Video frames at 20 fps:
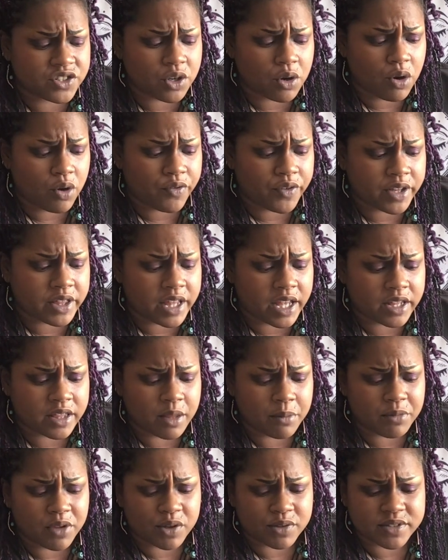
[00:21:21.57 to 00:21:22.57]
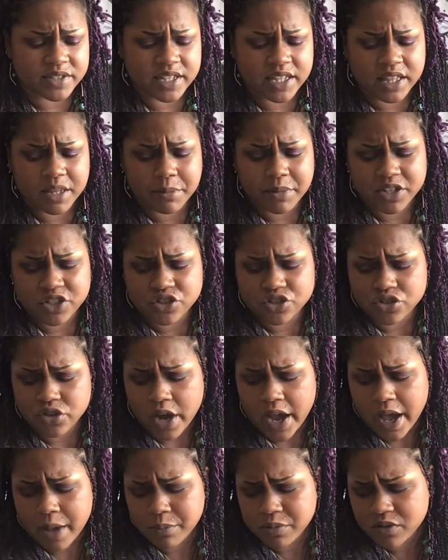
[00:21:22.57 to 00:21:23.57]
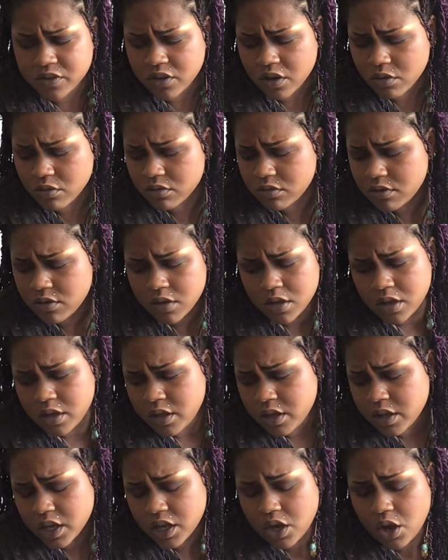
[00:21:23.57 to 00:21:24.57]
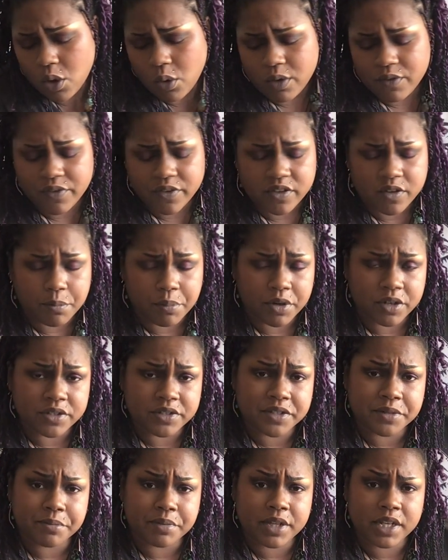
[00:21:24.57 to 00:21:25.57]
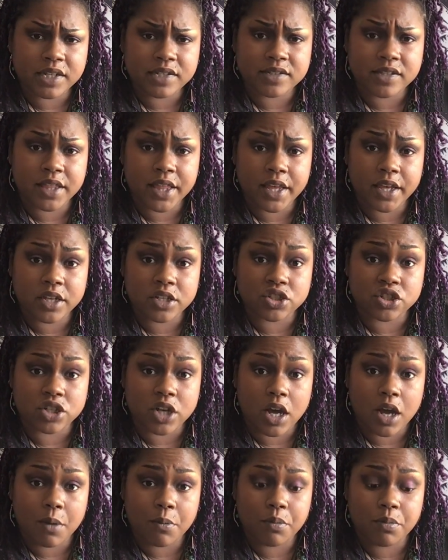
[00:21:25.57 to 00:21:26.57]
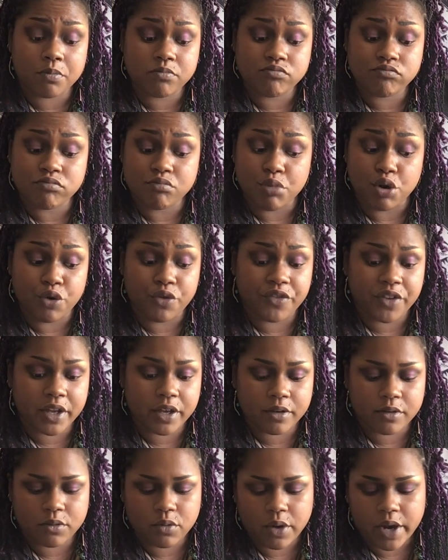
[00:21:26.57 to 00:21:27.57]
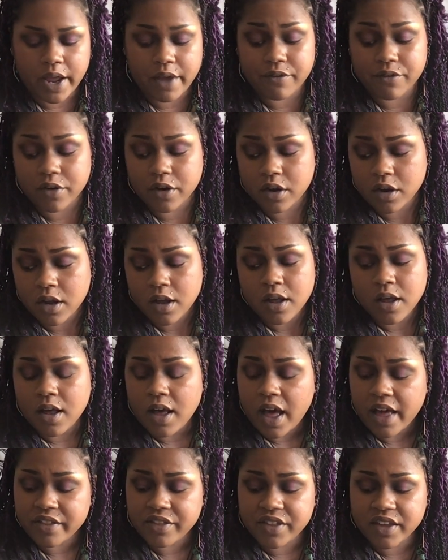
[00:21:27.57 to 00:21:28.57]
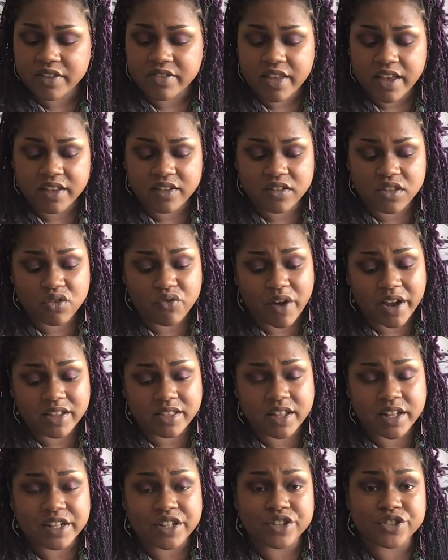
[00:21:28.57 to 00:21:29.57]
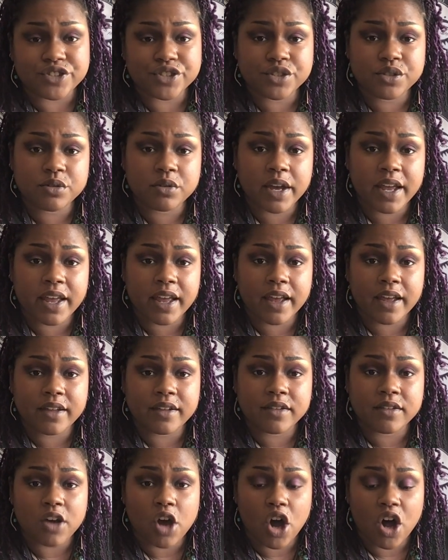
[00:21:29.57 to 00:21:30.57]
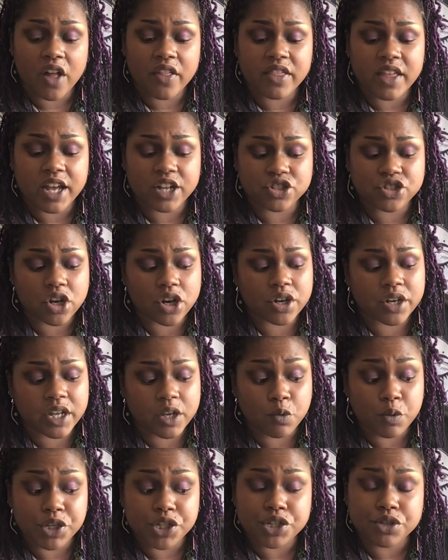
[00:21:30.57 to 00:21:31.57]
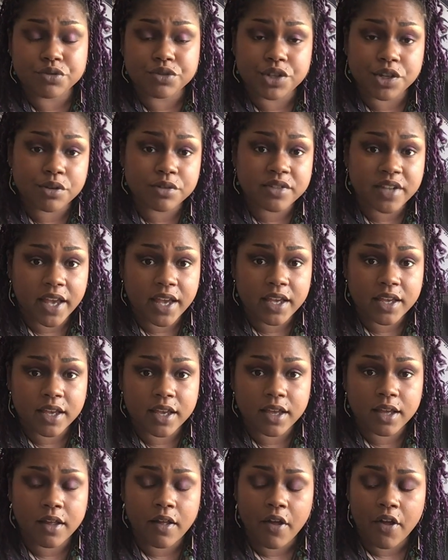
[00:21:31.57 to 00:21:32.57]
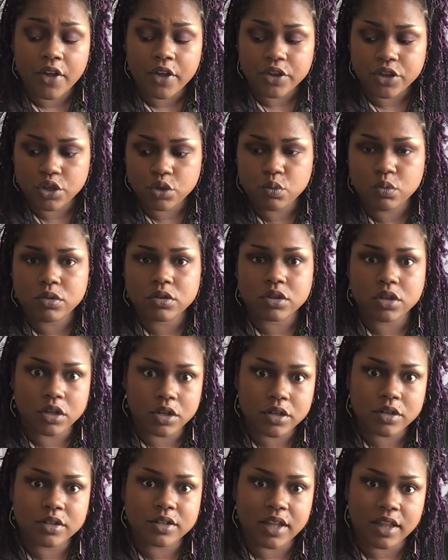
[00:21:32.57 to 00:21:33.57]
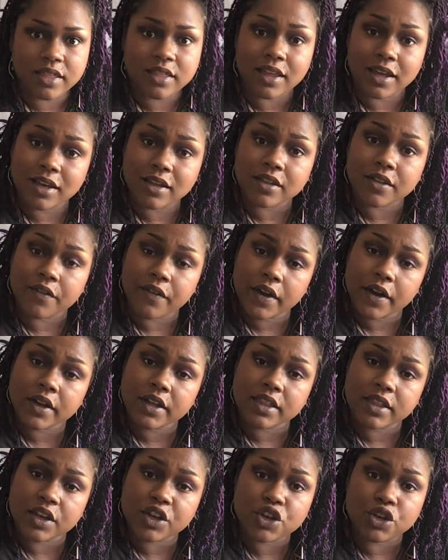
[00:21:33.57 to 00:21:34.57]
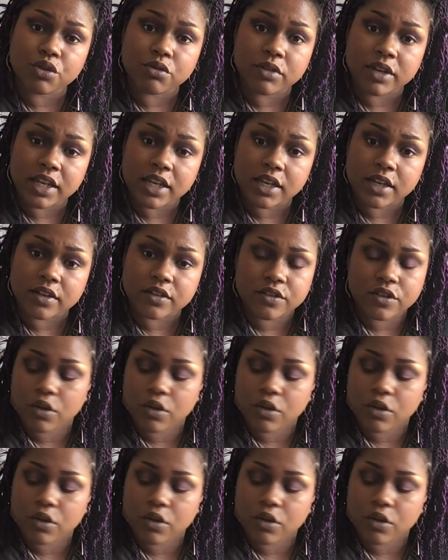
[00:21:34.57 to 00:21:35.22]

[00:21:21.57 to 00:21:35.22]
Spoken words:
Don't overthink them. Don't see them as traps. Don't, if it's a person, place, thing, job, moving, whatever, I think that it's the right thing to do. And on that journey, when you do take it, you will learn the very thing you need.